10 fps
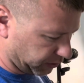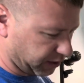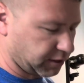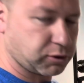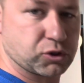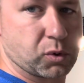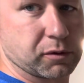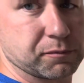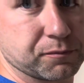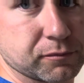thou too short,
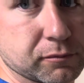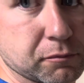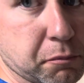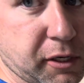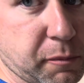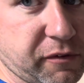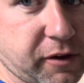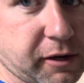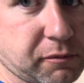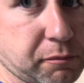but it'll be
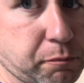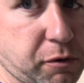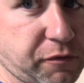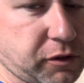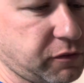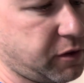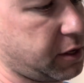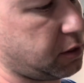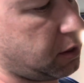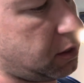fine, perfectly
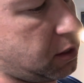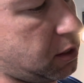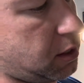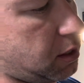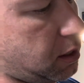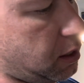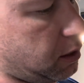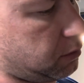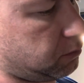fine. Yeah,